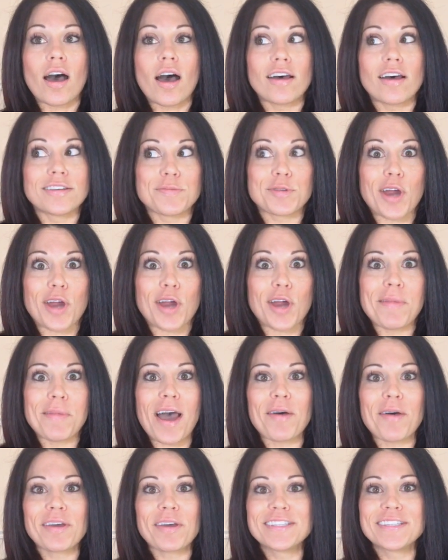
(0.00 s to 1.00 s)
subscribe
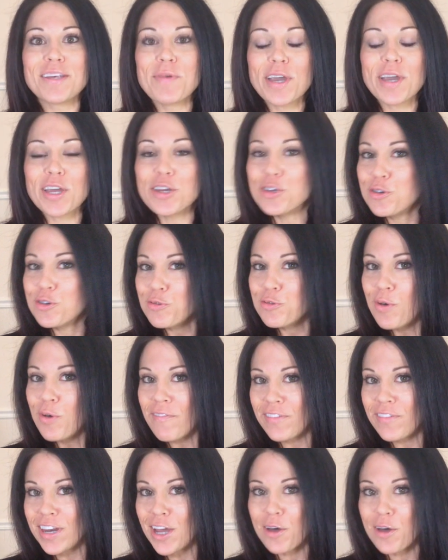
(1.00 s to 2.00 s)
now because I make a new
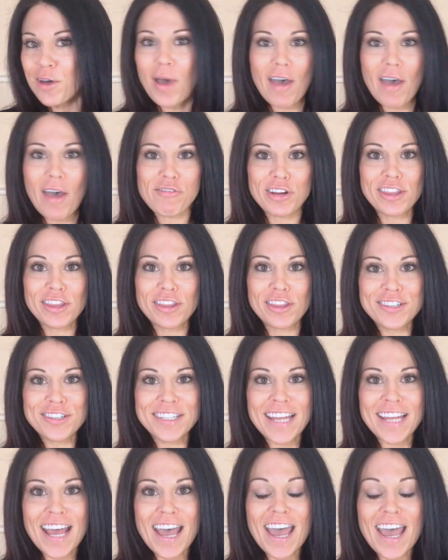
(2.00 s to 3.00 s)
video every
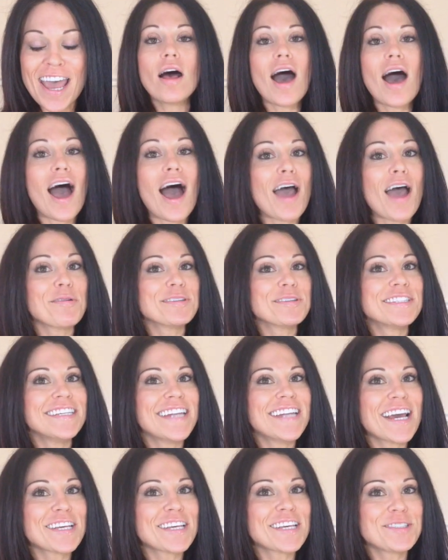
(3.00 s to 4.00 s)
Thursday. I will see you
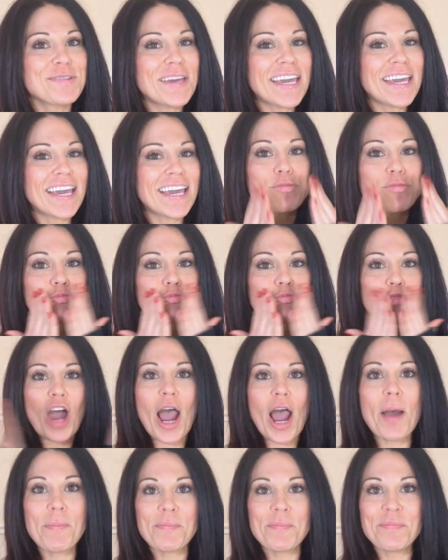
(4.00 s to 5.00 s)
next week.
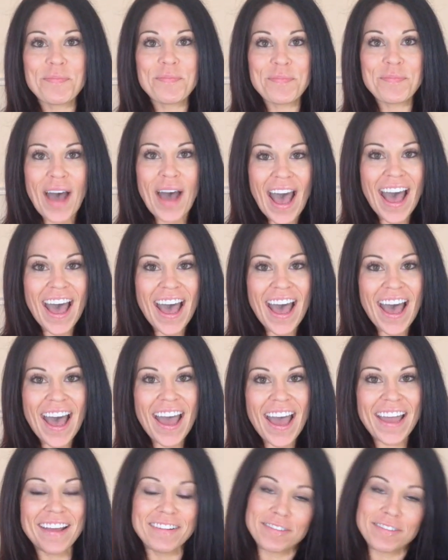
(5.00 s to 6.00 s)

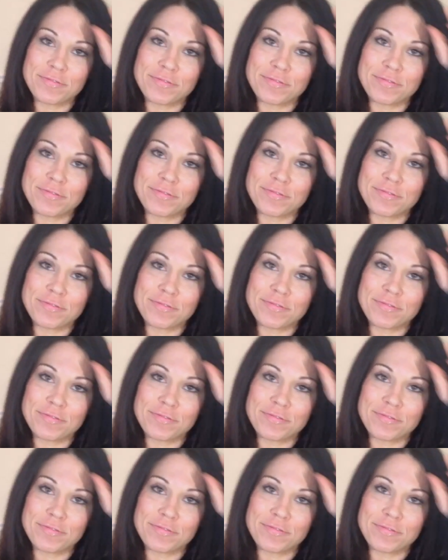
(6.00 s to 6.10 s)
Bye.